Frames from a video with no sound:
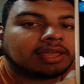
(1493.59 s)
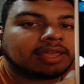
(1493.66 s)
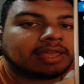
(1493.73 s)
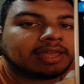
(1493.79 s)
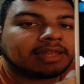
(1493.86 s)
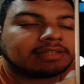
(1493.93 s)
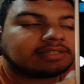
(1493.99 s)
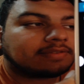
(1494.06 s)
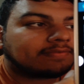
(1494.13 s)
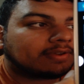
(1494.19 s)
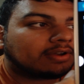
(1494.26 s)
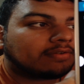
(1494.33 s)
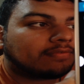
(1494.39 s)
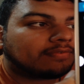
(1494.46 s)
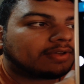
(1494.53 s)
And to
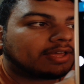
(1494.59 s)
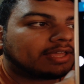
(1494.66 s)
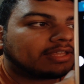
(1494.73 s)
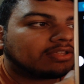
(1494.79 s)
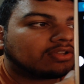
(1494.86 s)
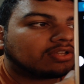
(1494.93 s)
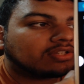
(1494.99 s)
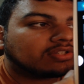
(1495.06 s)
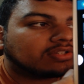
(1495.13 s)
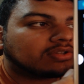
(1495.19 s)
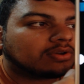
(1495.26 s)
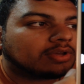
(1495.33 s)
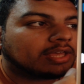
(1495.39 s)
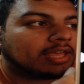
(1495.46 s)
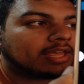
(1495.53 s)
verify, you can just
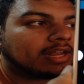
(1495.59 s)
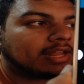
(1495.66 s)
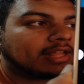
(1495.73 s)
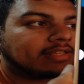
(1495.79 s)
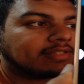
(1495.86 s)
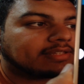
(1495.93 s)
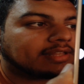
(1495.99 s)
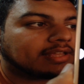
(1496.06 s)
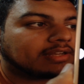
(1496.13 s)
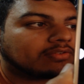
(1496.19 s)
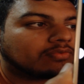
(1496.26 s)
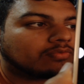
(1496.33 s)
go ahead and select